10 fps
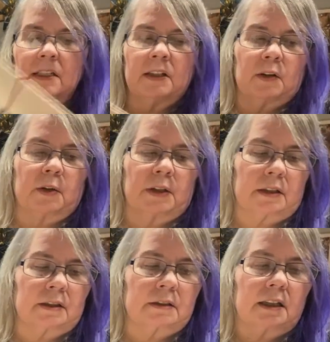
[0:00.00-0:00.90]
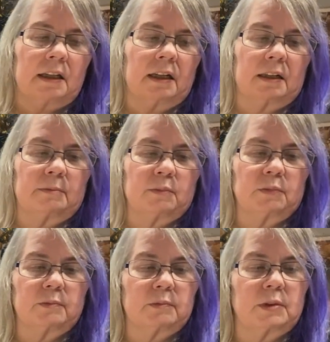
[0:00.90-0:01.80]
or
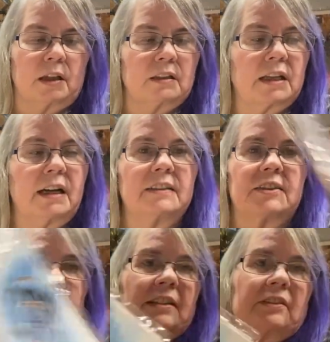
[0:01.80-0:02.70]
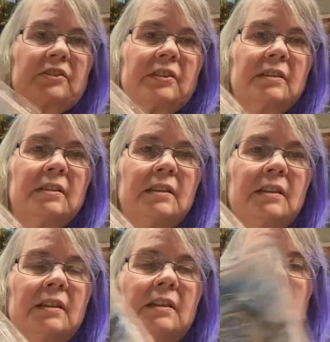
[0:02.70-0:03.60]
all kinds of things.
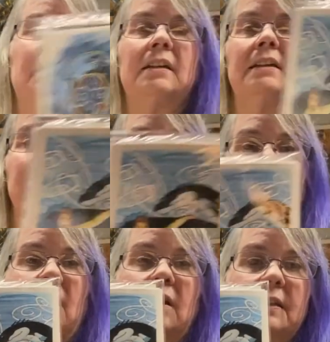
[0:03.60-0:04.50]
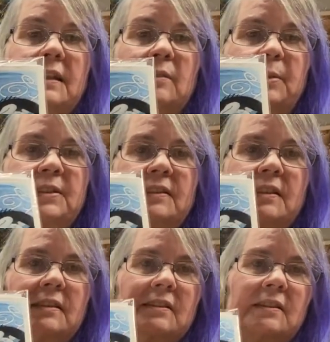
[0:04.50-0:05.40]
And all the
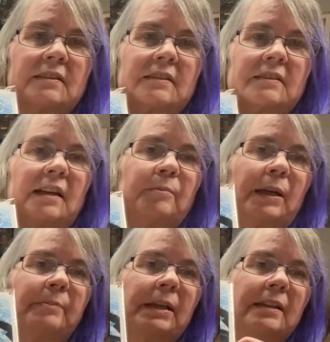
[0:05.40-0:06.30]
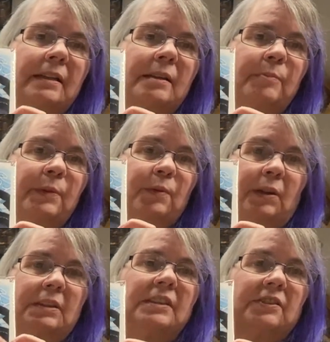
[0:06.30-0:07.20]
NPCs. This is not my main name.
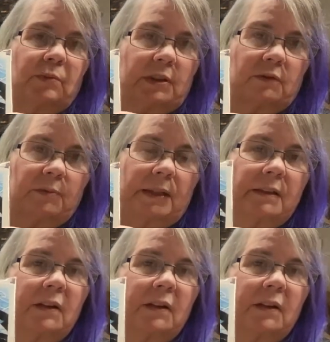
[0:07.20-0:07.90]
Well, he is one of my